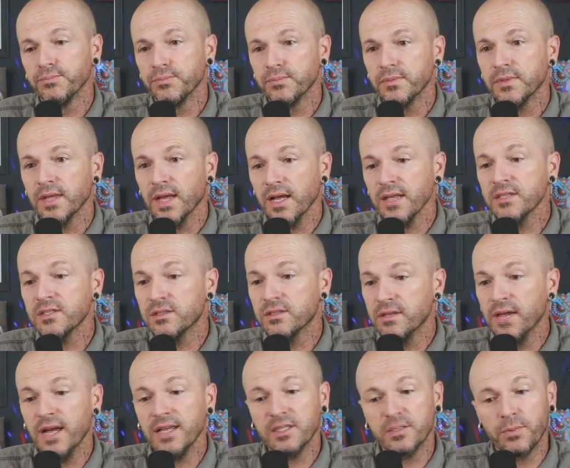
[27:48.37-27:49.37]

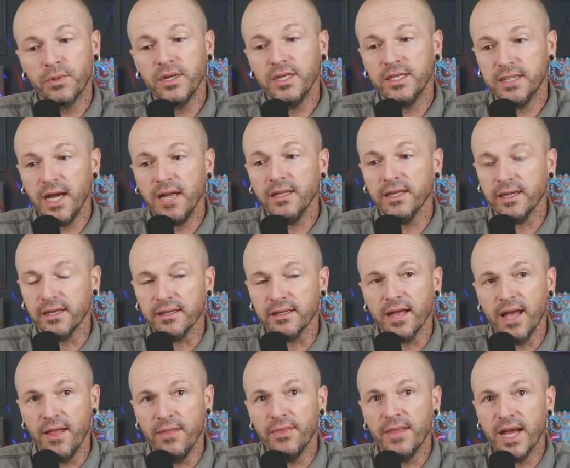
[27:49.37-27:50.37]
that's pretty telling.
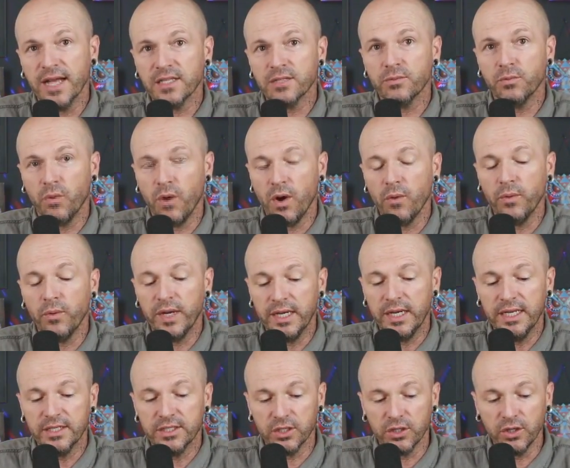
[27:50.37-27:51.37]
And that's what we
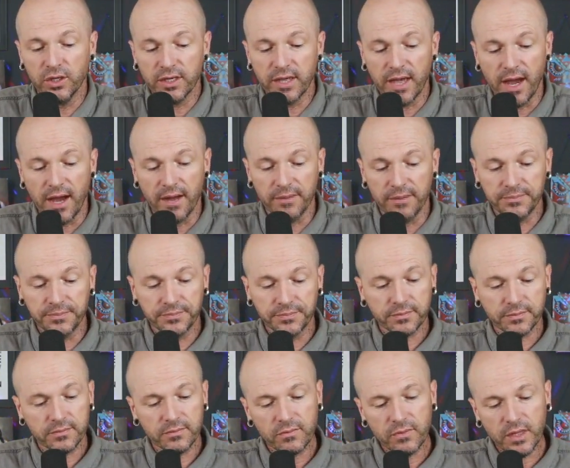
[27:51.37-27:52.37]
need to look at.
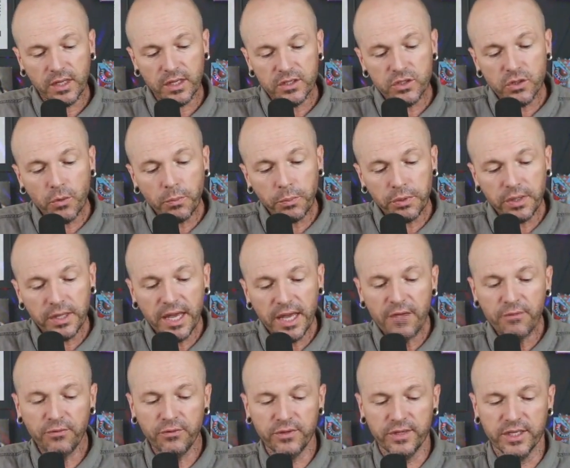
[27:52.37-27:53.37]
So
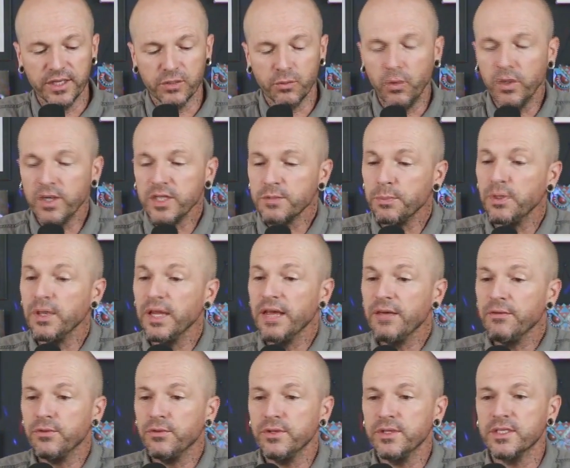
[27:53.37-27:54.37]
playfulness, what does
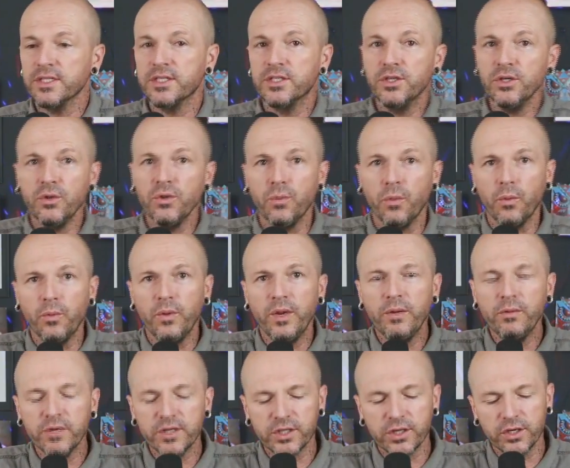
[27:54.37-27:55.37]
playfulness do? When we
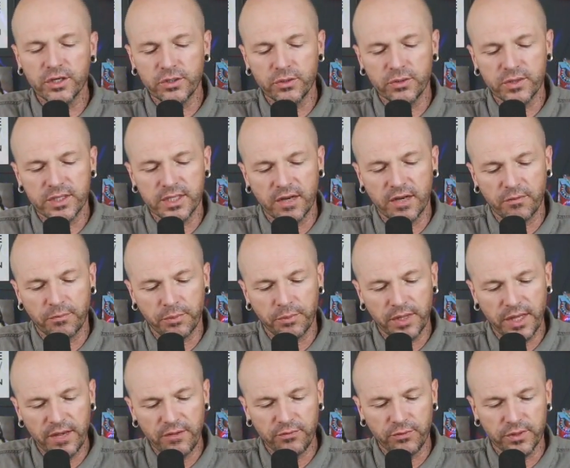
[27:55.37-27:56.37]
return to a state of
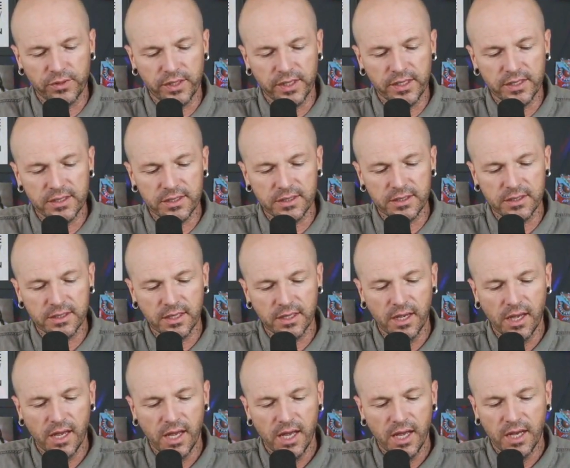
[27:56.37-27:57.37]
playfulness,
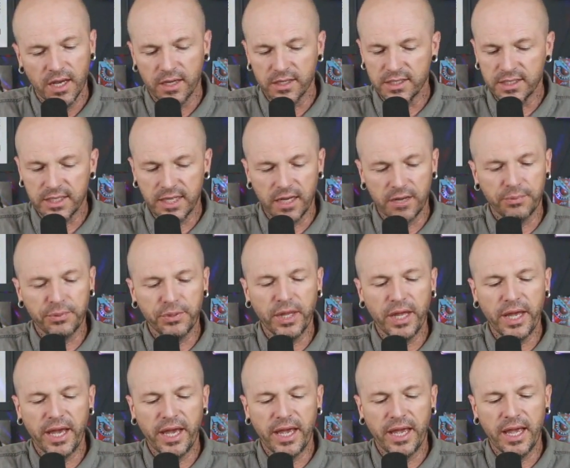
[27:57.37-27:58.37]
a state of
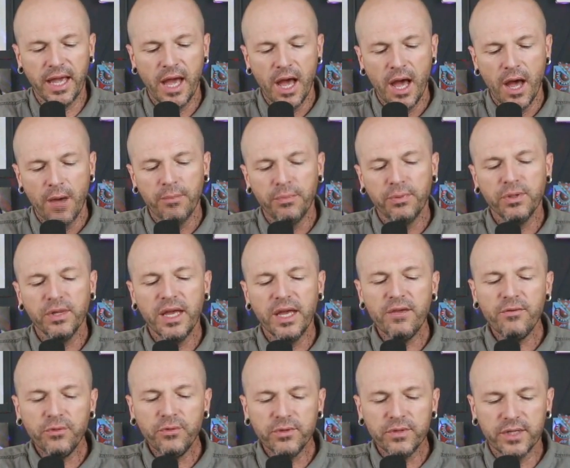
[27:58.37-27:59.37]
play,
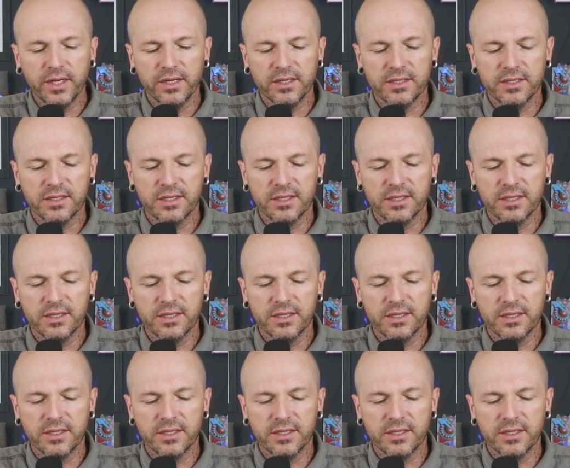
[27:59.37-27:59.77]
playfulness